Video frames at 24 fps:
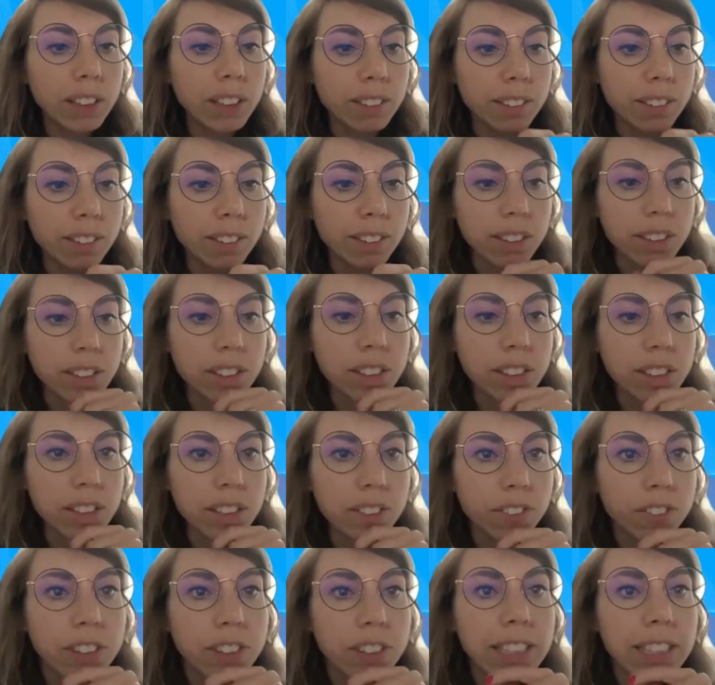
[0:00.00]

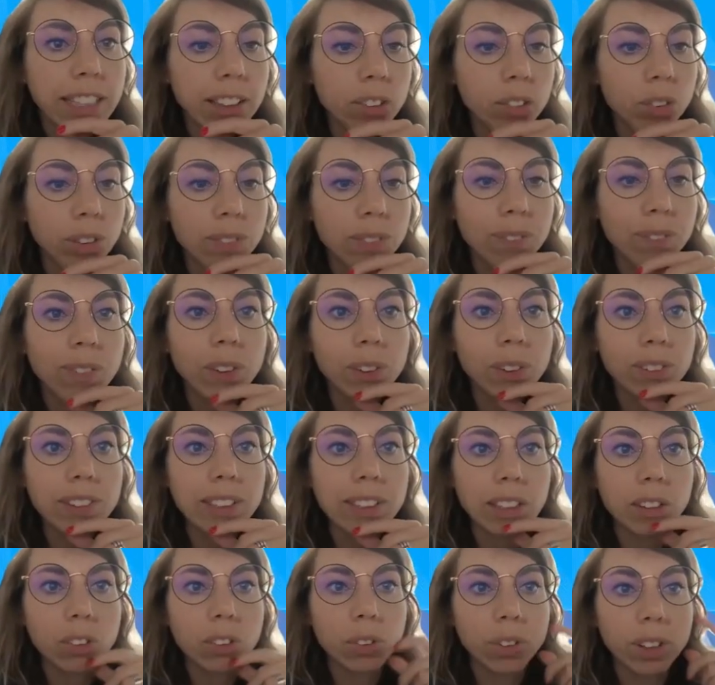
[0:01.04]
the vNext report
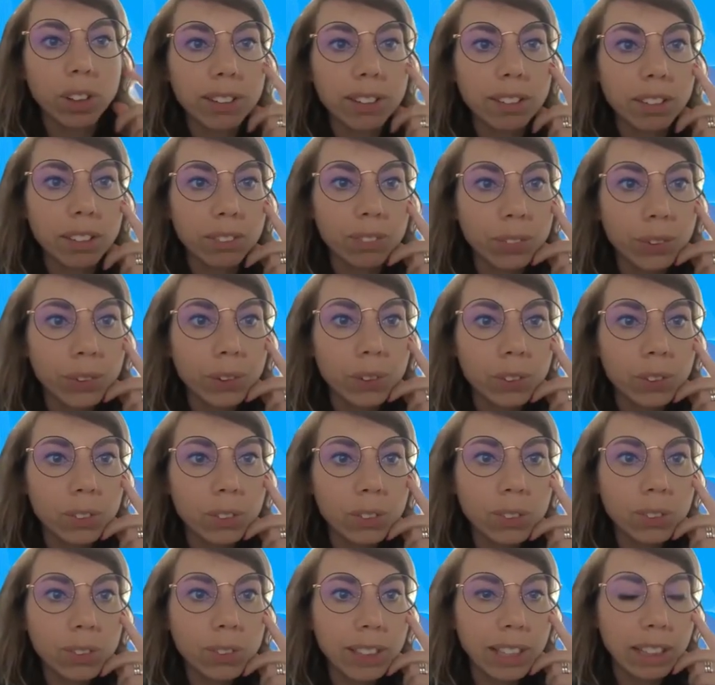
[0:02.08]
that was
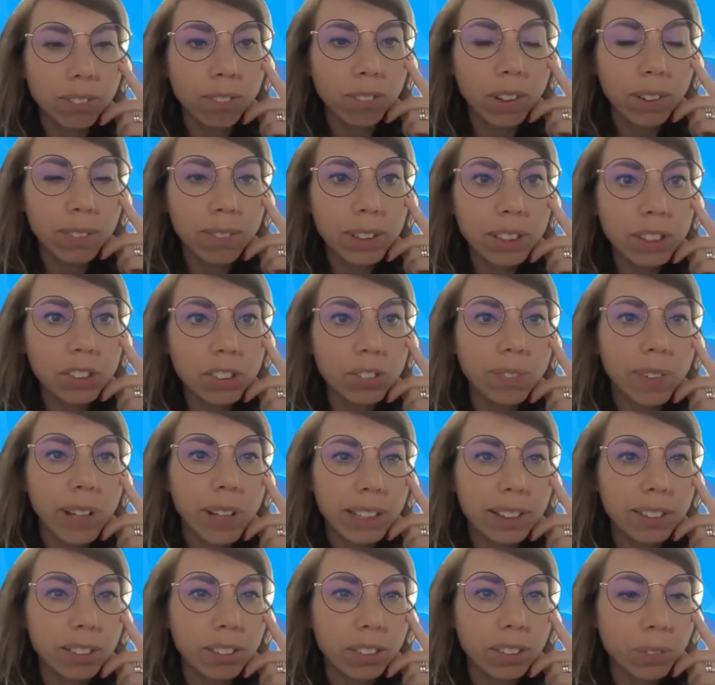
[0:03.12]
produced and published
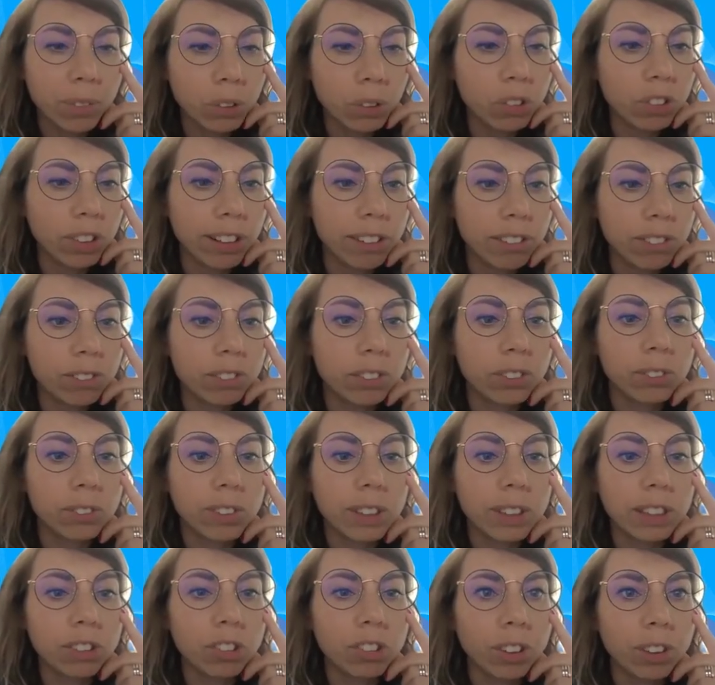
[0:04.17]
by the Mojallo
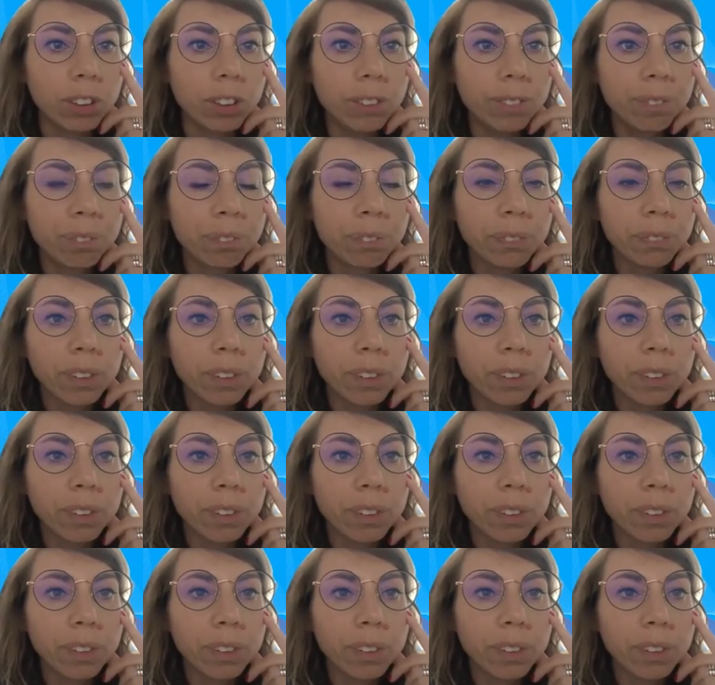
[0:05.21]
Foundation.